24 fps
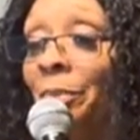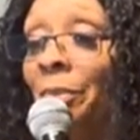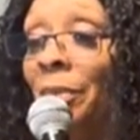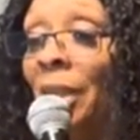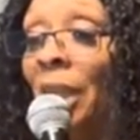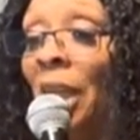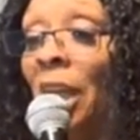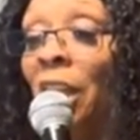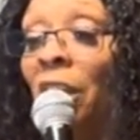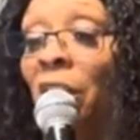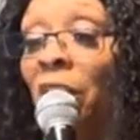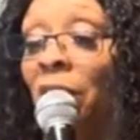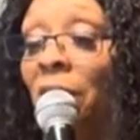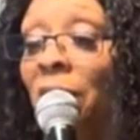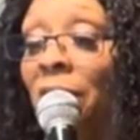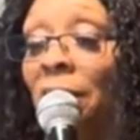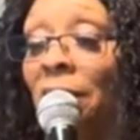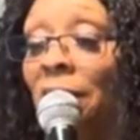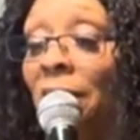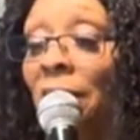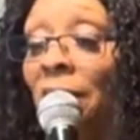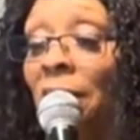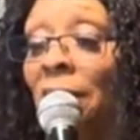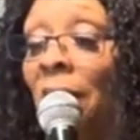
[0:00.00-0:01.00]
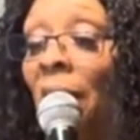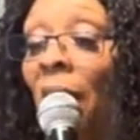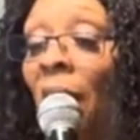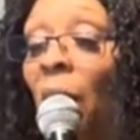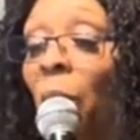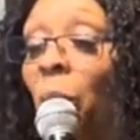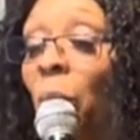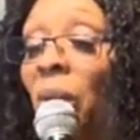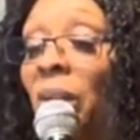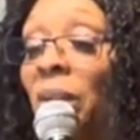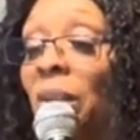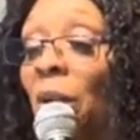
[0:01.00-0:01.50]
He couldn't,
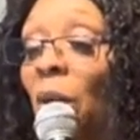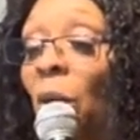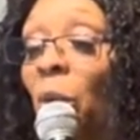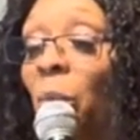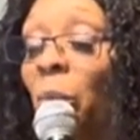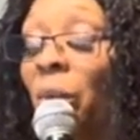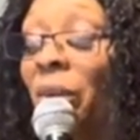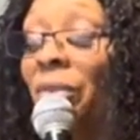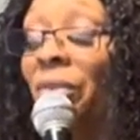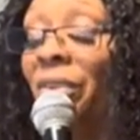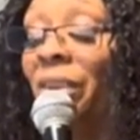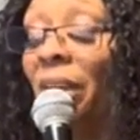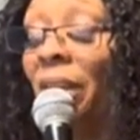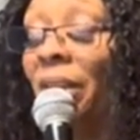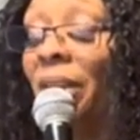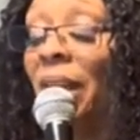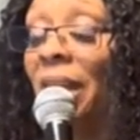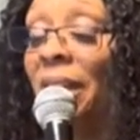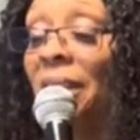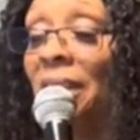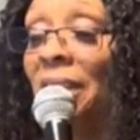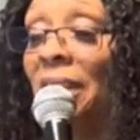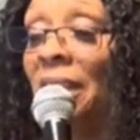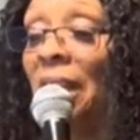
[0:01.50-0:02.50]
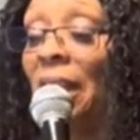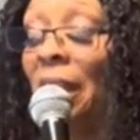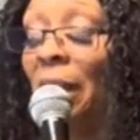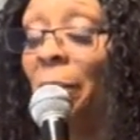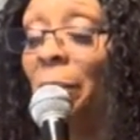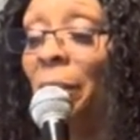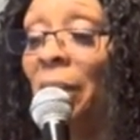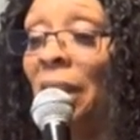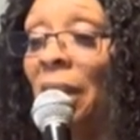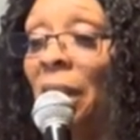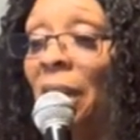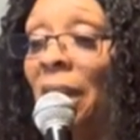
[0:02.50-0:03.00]
God wasn't going to reveal that to
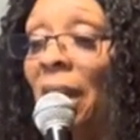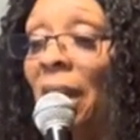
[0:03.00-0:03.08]
him, and he